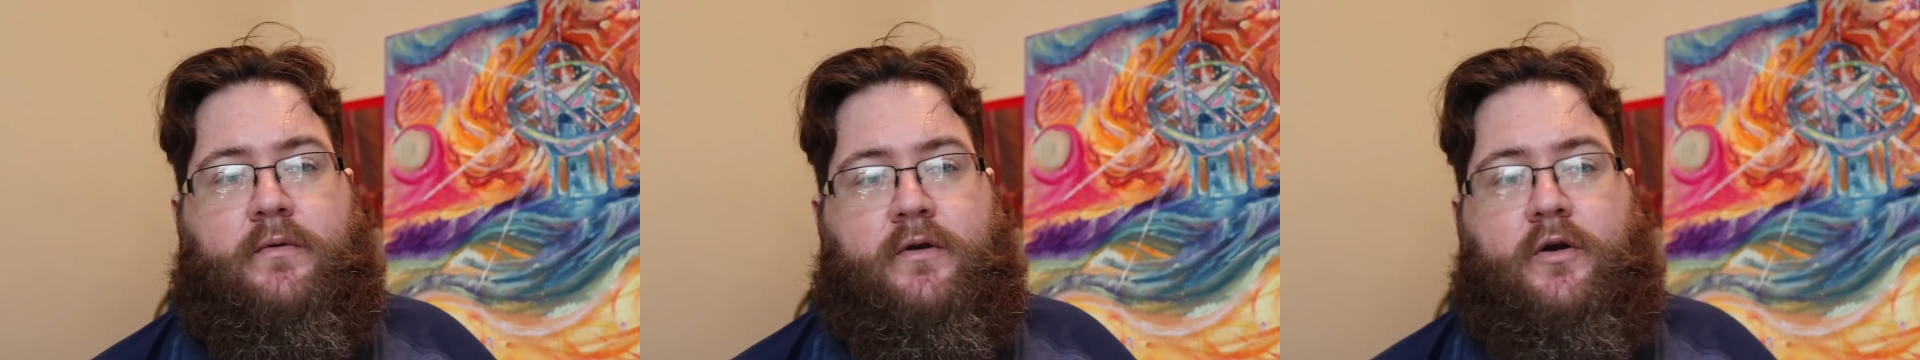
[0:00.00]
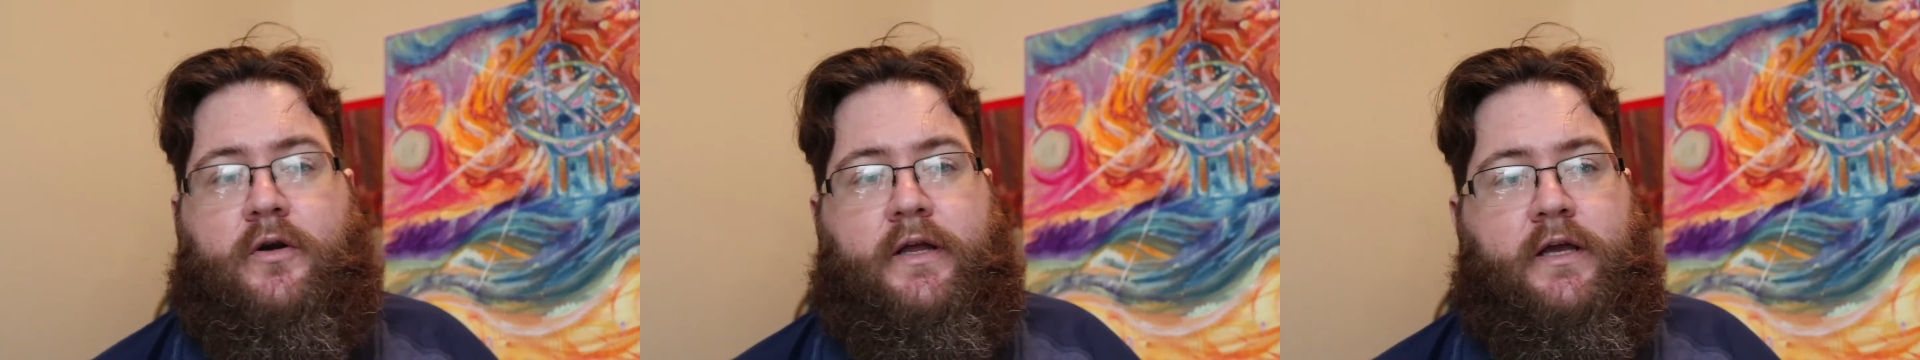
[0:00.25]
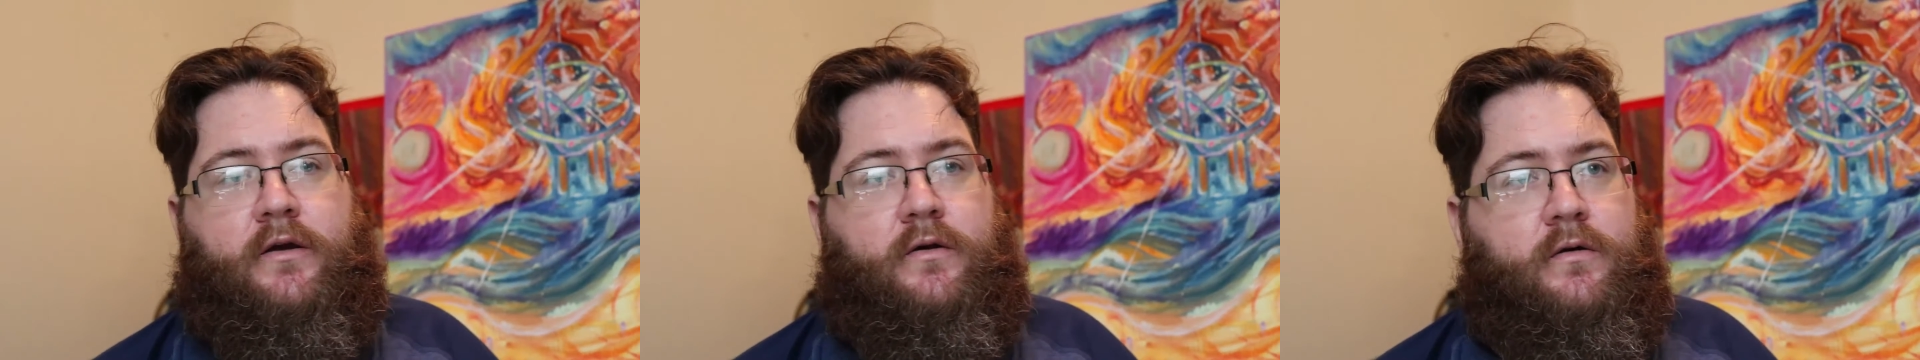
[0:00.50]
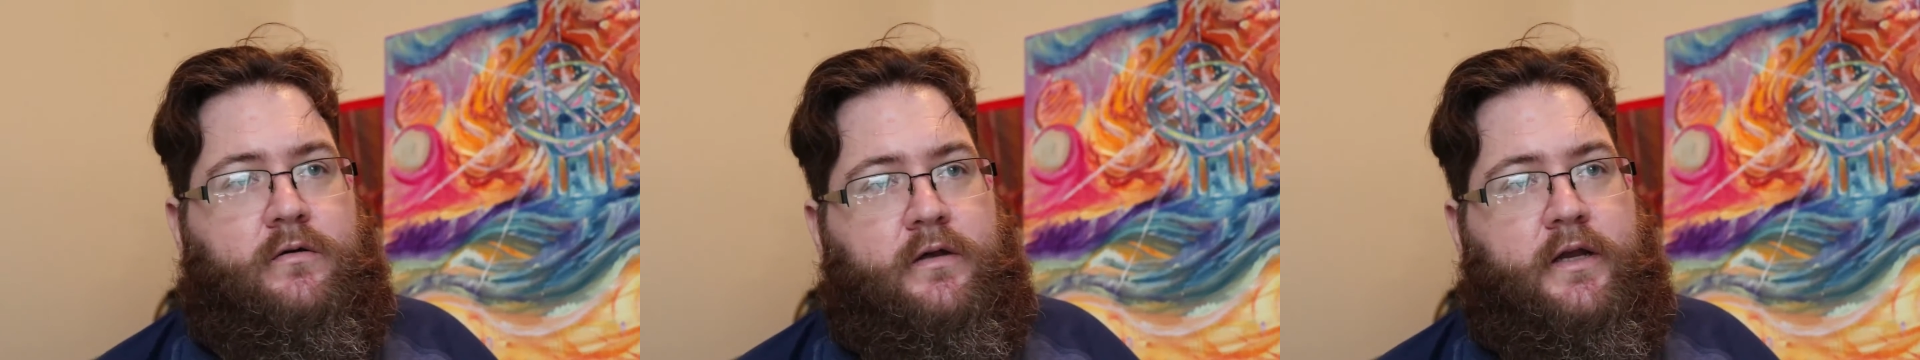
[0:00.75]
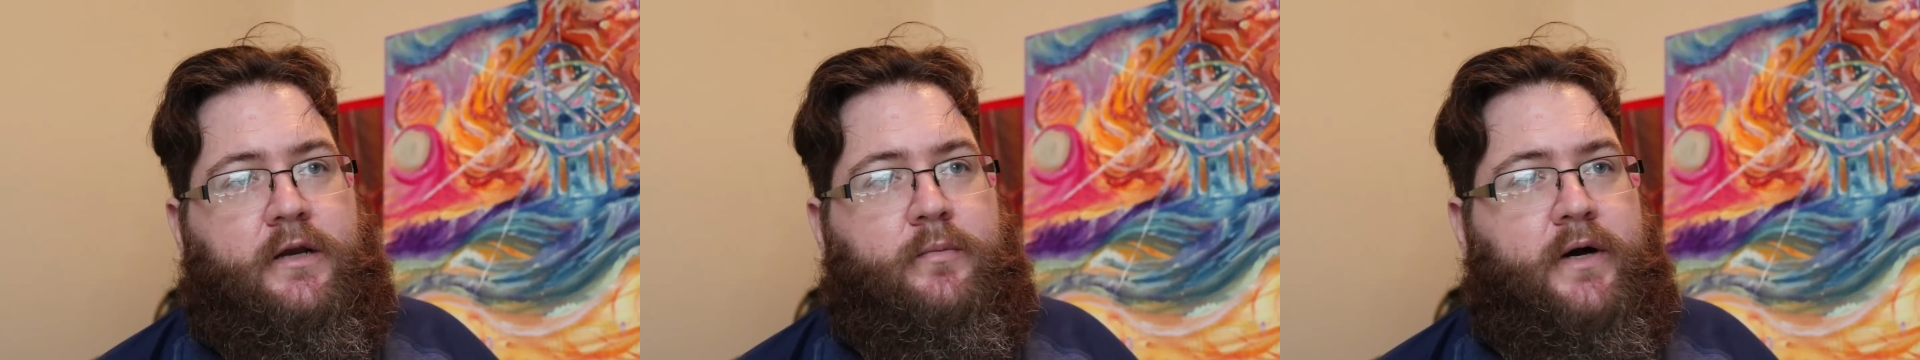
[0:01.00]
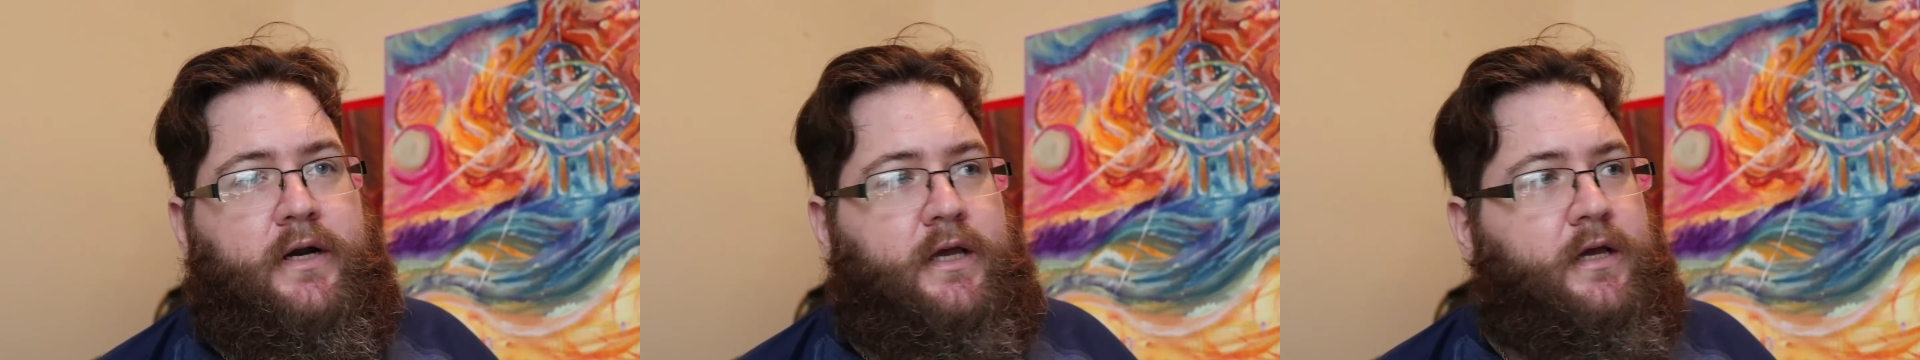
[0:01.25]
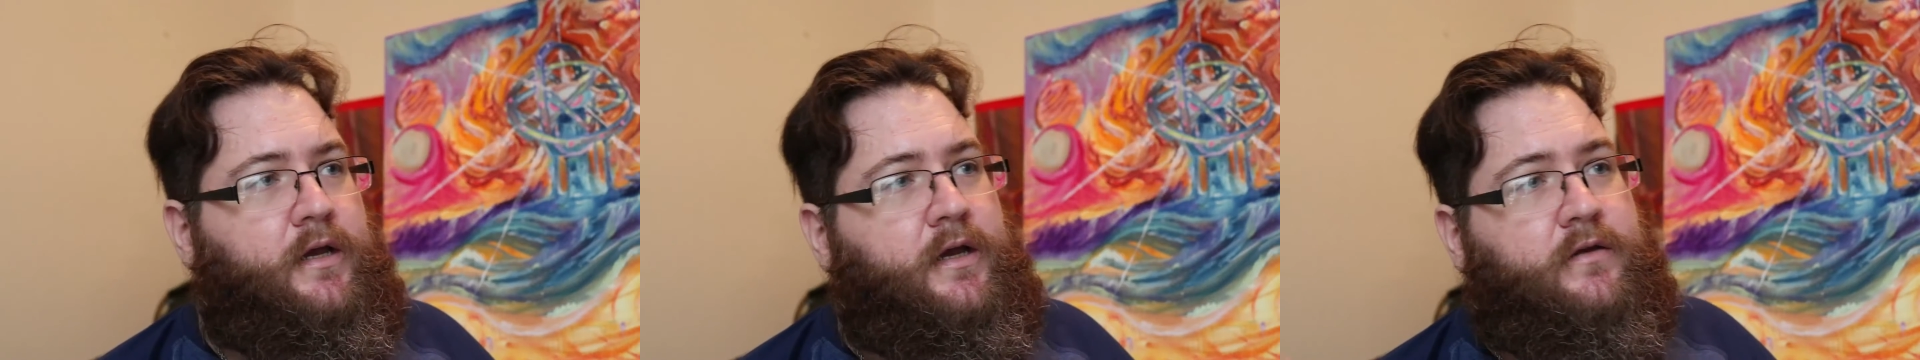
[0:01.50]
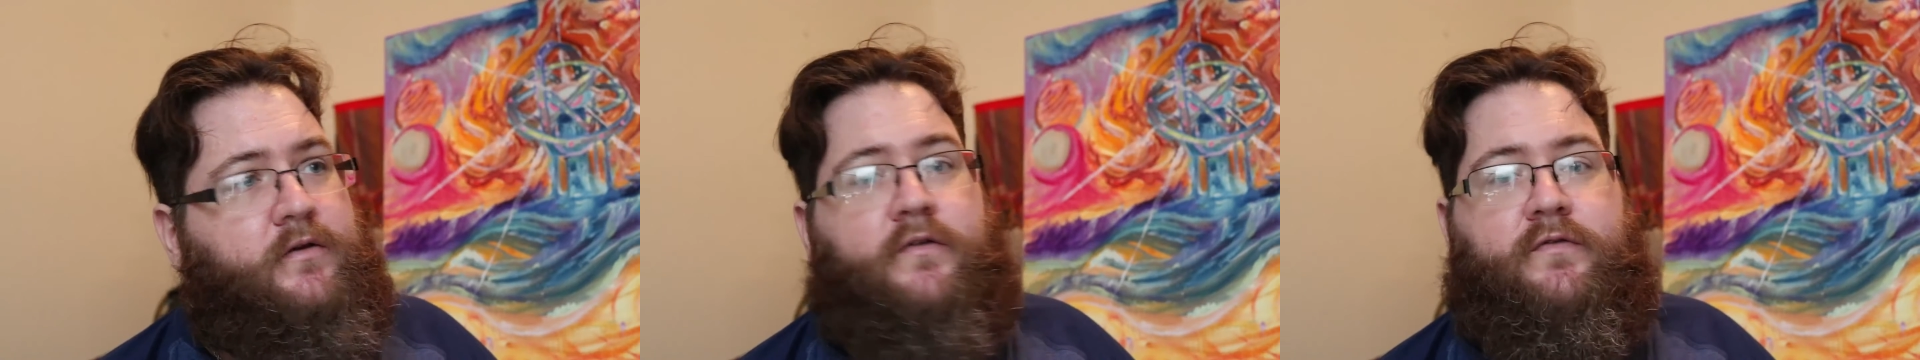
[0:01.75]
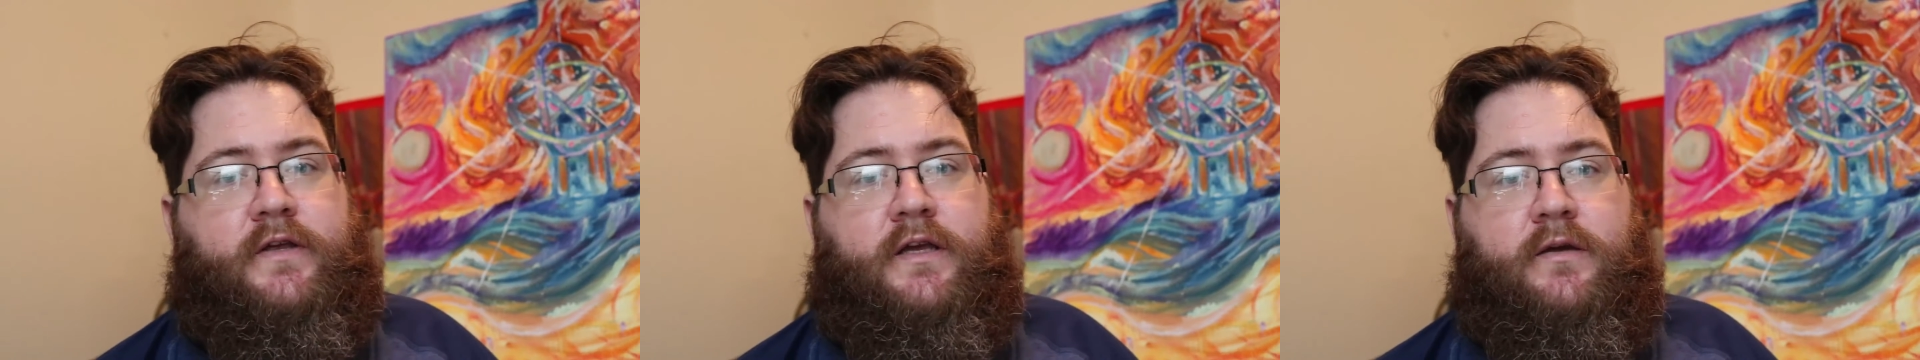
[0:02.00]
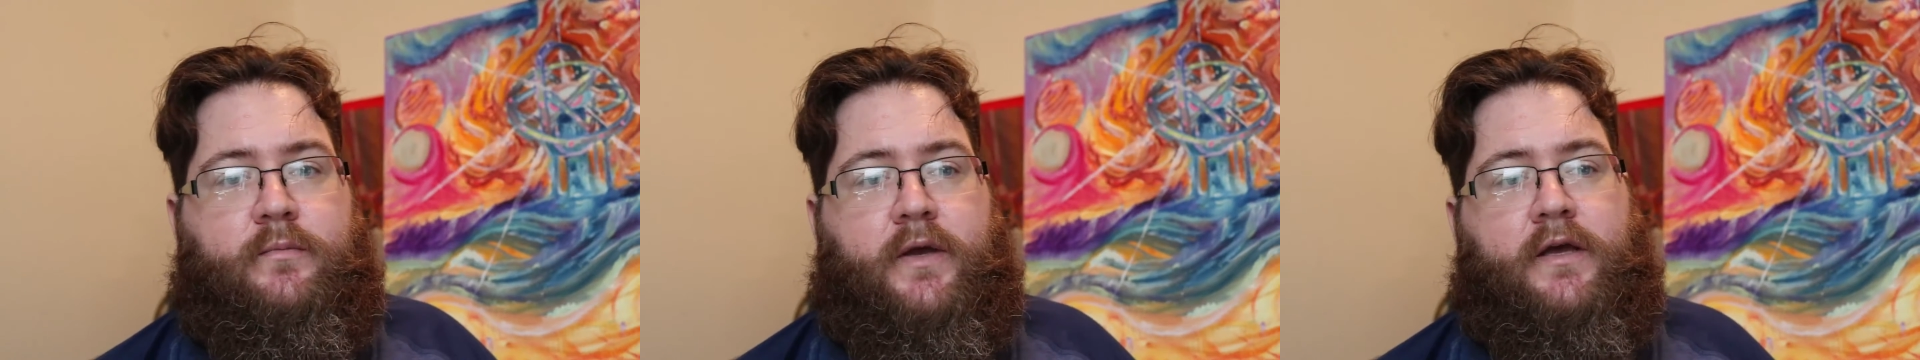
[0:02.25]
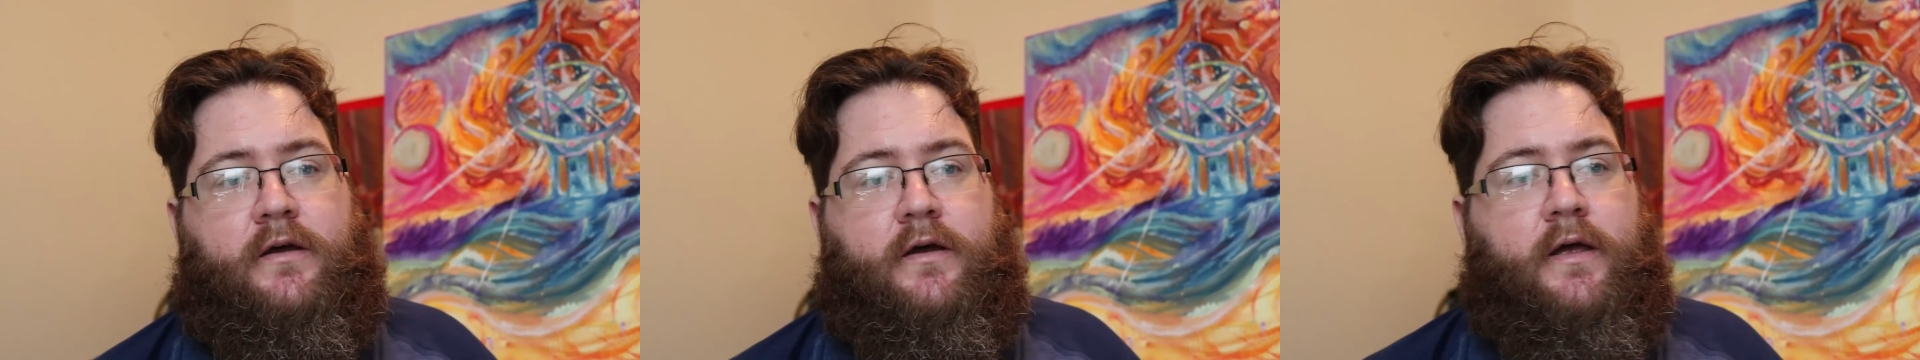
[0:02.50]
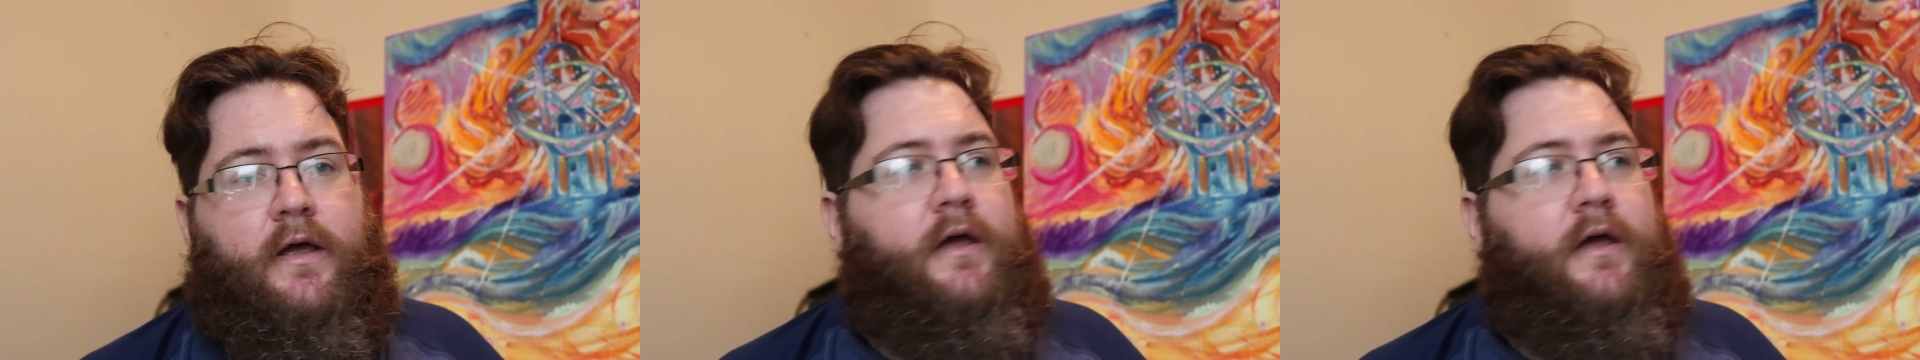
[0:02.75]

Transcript: hurting anybody, and hopefully you make a